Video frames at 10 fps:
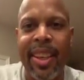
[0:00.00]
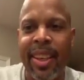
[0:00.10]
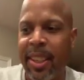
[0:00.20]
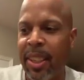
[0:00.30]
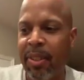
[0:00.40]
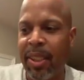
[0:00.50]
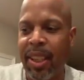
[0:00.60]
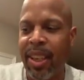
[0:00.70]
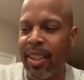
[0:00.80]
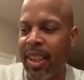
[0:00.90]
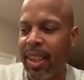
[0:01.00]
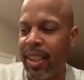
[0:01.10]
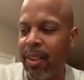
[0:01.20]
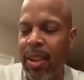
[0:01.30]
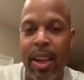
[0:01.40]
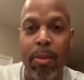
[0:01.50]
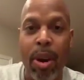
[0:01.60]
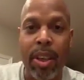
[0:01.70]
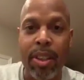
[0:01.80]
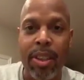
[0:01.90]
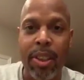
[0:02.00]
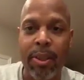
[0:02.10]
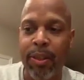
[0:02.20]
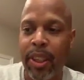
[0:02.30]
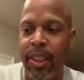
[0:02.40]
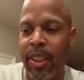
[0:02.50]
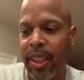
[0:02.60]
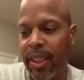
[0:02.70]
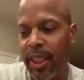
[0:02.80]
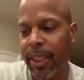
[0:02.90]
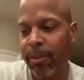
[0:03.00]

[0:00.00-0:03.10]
Hey, good evening, guys. Hey, hey, Marcus here, Phoenix AZ.